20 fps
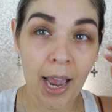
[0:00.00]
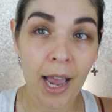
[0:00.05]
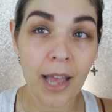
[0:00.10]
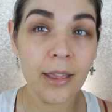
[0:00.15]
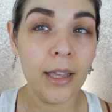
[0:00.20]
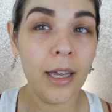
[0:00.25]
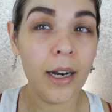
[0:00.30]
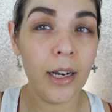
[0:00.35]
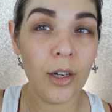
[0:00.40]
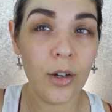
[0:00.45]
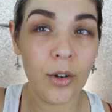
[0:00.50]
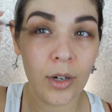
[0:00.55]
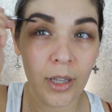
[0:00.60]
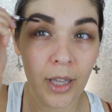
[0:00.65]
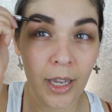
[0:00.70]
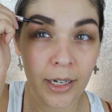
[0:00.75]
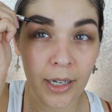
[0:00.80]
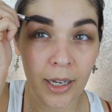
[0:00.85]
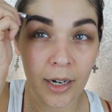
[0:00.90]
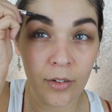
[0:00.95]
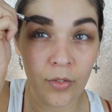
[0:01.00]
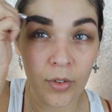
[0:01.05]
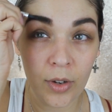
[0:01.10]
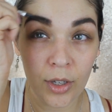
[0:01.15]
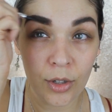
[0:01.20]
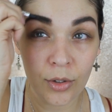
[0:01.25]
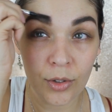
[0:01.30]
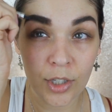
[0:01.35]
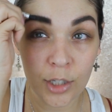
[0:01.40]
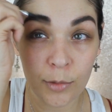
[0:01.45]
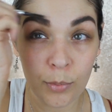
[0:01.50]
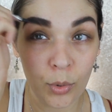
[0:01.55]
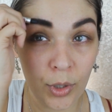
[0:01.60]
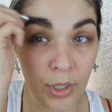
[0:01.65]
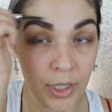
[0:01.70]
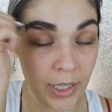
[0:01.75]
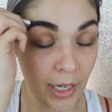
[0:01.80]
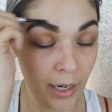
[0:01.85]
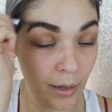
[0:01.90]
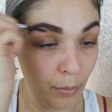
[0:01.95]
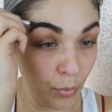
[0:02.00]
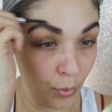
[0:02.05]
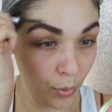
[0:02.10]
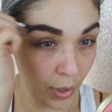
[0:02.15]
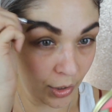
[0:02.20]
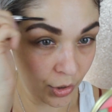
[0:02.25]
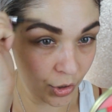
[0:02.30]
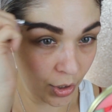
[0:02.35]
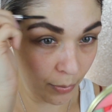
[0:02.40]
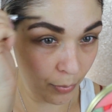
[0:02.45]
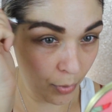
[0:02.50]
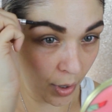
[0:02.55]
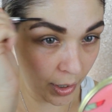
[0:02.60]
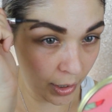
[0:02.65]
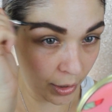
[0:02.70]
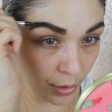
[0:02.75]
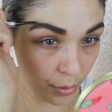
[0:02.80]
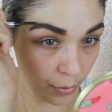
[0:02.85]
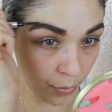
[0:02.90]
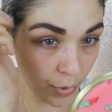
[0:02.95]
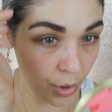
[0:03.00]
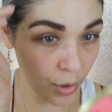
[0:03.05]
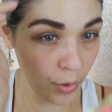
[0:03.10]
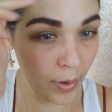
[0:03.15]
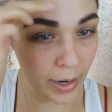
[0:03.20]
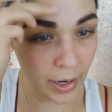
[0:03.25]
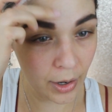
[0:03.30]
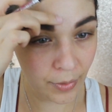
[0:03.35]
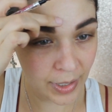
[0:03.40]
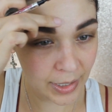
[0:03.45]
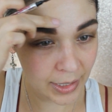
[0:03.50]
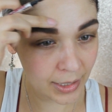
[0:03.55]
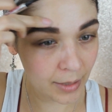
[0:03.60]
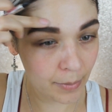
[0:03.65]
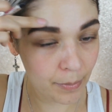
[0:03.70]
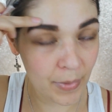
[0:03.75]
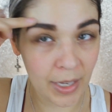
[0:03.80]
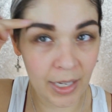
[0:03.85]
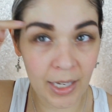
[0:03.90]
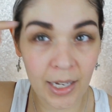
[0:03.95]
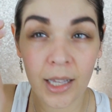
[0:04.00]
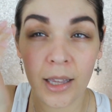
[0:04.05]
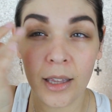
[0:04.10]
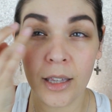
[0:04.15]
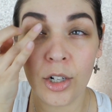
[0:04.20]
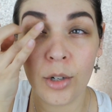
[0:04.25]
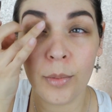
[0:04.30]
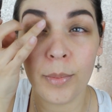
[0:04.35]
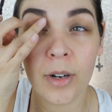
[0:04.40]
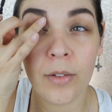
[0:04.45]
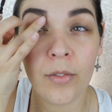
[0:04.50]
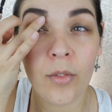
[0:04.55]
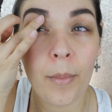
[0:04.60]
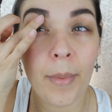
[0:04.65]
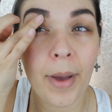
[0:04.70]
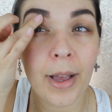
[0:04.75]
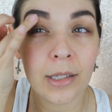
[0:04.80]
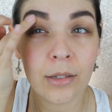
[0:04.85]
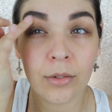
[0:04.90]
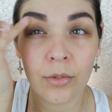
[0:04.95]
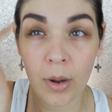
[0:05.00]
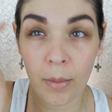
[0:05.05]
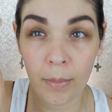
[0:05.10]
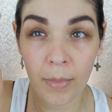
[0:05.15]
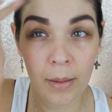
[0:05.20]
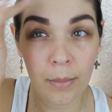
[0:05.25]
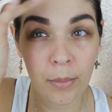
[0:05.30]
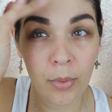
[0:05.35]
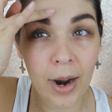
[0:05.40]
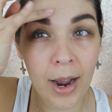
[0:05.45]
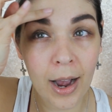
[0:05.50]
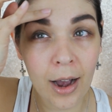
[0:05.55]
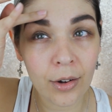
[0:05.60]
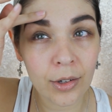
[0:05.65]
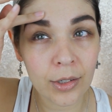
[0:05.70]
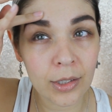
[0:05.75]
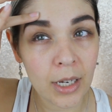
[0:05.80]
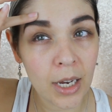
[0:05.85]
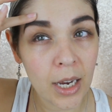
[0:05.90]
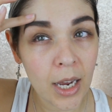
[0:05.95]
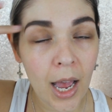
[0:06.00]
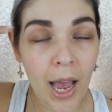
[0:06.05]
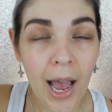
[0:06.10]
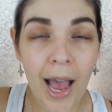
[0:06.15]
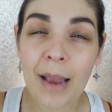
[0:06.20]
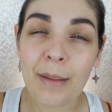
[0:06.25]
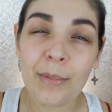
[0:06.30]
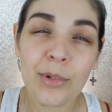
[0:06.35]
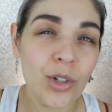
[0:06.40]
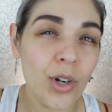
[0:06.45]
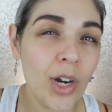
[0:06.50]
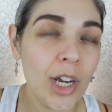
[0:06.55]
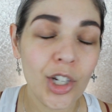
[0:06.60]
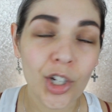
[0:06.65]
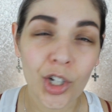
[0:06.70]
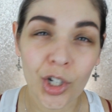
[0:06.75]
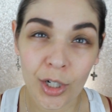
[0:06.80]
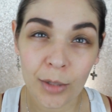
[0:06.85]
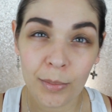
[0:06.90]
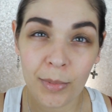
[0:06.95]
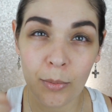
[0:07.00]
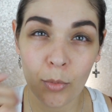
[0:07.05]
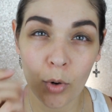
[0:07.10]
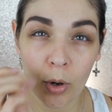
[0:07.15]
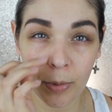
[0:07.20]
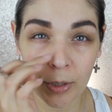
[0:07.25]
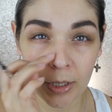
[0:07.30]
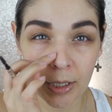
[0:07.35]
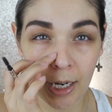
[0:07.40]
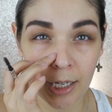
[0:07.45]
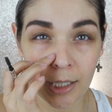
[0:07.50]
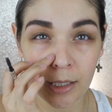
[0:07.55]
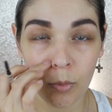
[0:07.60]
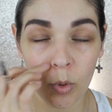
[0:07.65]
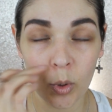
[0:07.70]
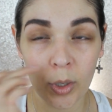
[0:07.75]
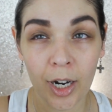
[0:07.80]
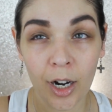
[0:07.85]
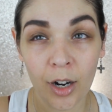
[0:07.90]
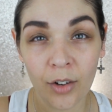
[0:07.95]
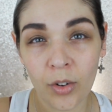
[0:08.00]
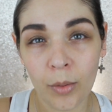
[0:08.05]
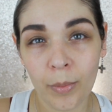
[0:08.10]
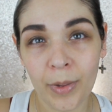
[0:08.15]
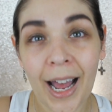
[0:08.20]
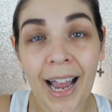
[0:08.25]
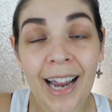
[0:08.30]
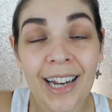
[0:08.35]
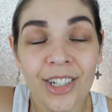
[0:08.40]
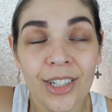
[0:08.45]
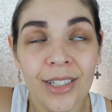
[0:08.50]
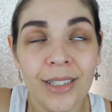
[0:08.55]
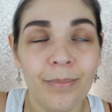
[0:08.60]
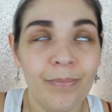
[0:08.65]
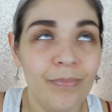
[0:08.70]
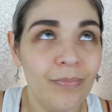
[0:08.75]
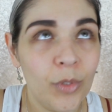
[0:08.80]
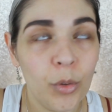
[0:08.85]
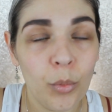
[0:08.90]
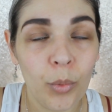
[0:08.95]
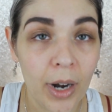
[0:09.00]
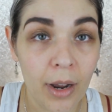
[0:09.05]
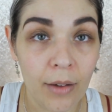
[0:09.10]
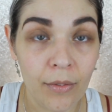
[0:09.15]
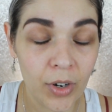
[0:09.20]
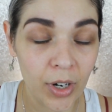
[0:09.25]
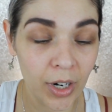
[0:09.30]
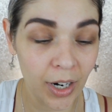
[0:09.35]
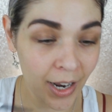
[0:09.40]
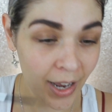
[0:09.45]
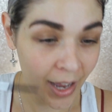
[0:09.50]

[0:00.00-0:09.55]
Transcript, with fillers: and then I go to like kind of use a spoolie to kind of brush the product through, I always end up making a little bit of a mess around my brows. I'm sure I could be more precise and more careful, but I just, whatever.